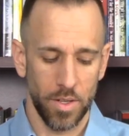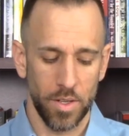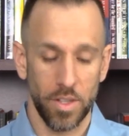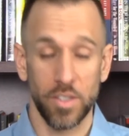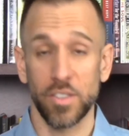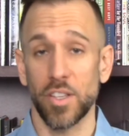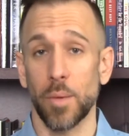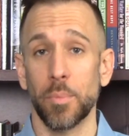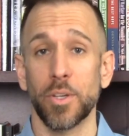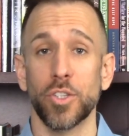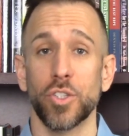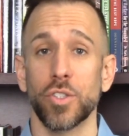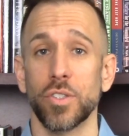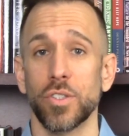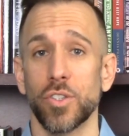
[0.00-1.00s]
Some
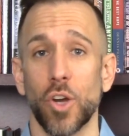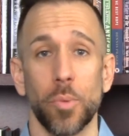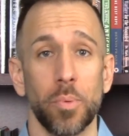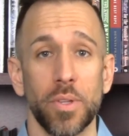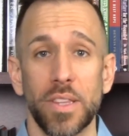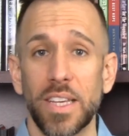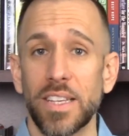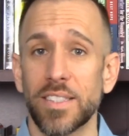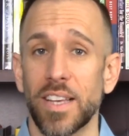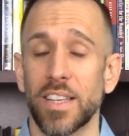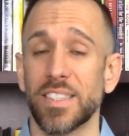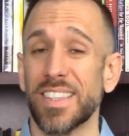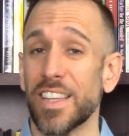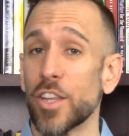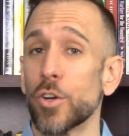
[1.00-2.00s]
interpret these as
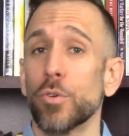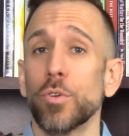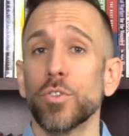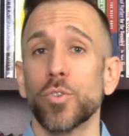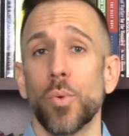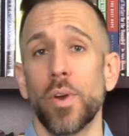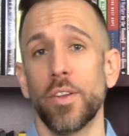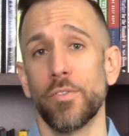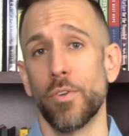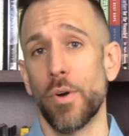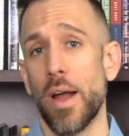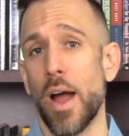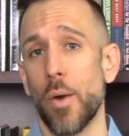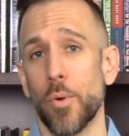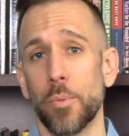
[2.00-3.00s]
literal
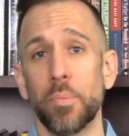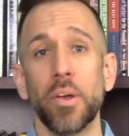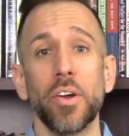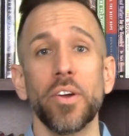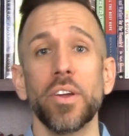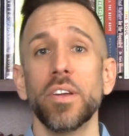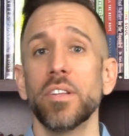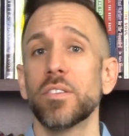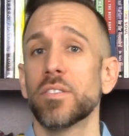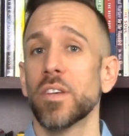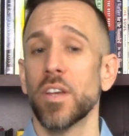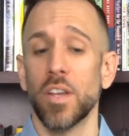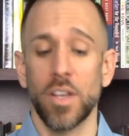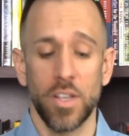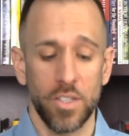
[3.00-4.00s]
24-hour periods,
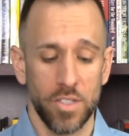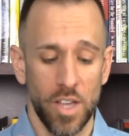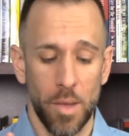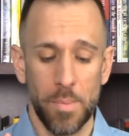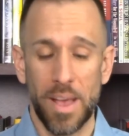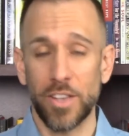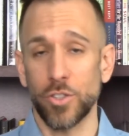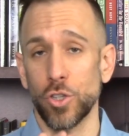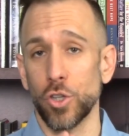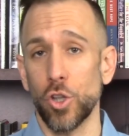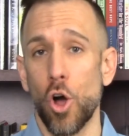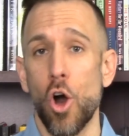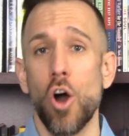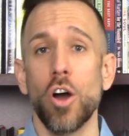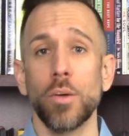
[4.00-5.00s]
some as
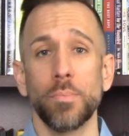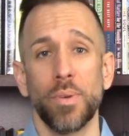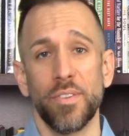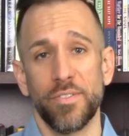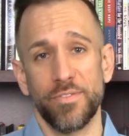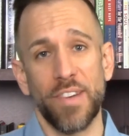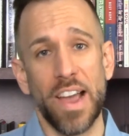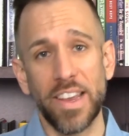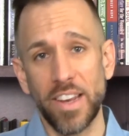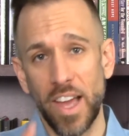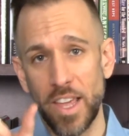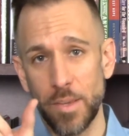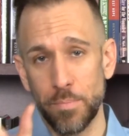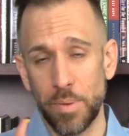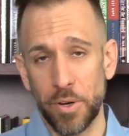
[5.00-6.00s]
long but
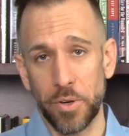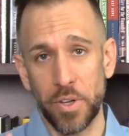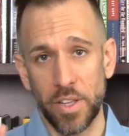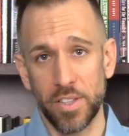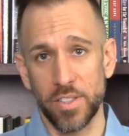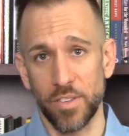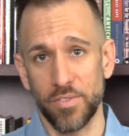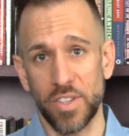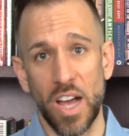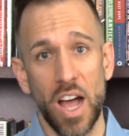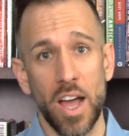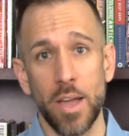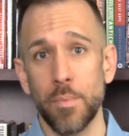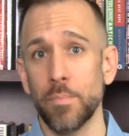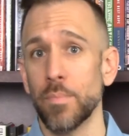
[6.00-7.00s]
finite periods of
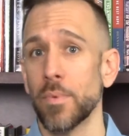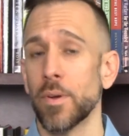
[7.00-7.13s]
time.